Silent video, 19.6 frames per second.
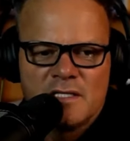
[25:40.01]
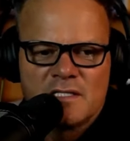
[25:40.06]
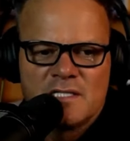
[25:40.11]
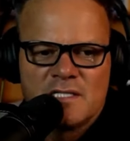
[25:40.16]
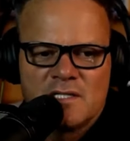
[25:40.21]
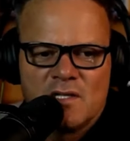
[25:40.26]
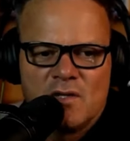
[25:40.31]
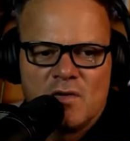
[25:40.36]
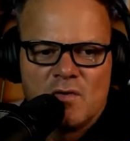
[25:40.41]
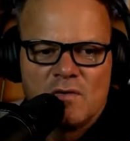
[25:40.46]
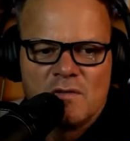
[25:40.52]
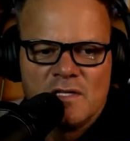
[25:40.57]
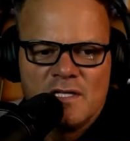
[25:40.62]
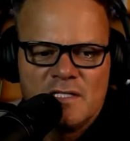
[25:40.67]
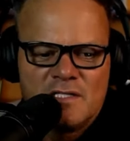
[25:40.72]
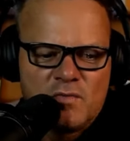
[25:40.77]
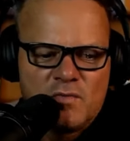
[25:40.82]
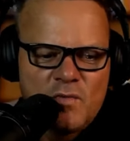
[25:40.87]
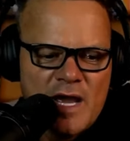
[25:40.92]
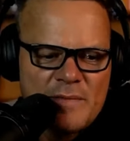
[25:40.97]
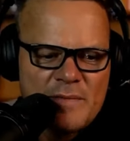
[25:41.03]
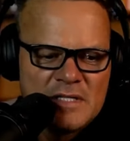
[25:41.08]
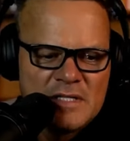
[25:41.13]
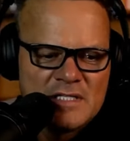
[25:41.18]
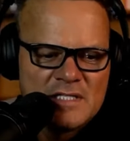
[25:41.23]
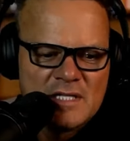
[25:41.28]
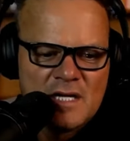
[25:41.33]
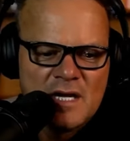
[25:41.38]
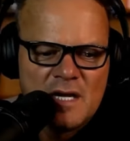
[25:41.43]
So let's wrap
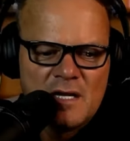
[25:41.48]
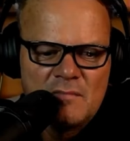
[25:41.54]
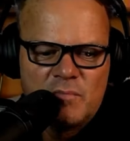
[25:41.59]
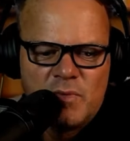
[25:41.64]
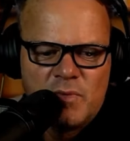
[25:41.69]
this up.